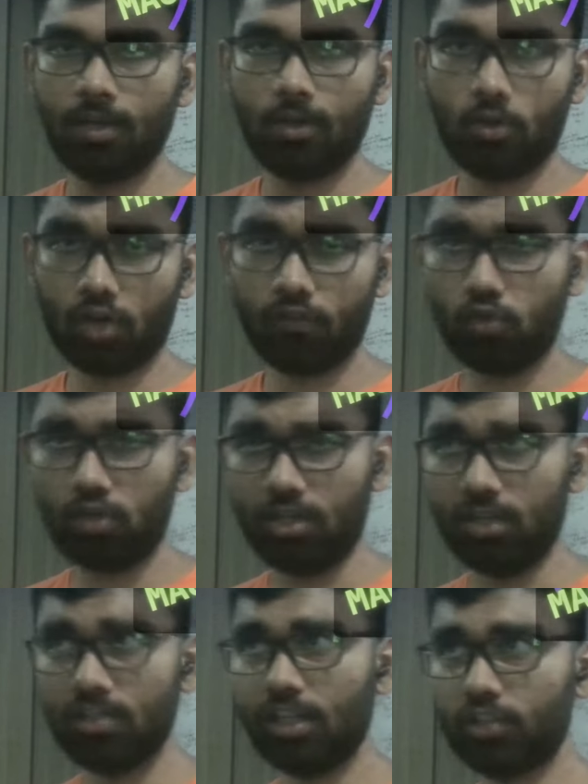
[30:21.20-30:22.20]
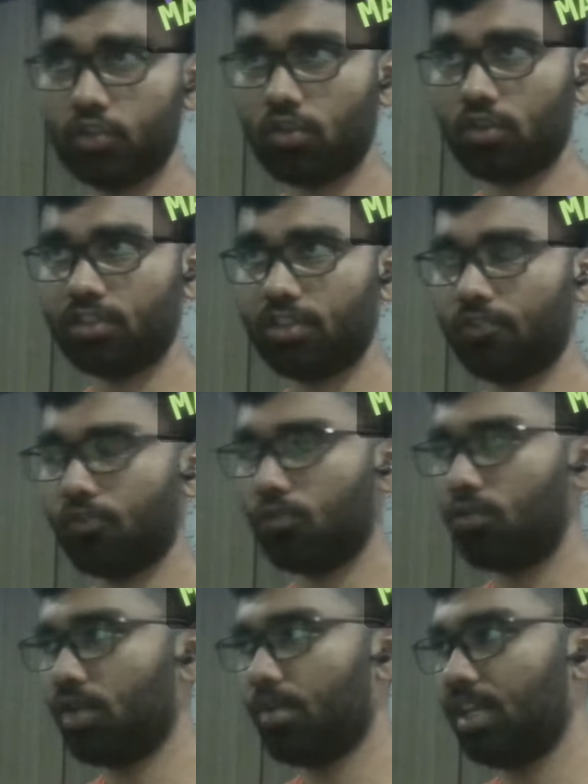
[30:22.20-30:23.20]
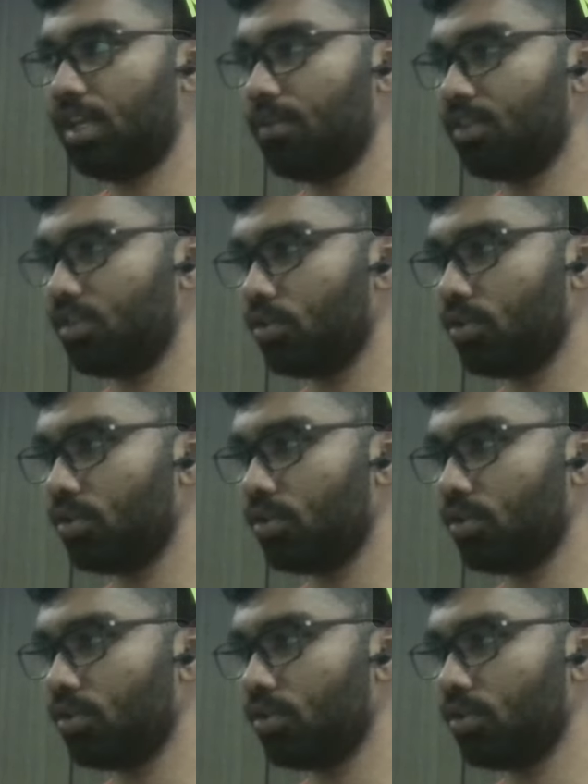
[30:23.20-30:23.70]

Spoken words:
Not a folder. I should not say a folder. I mean, even though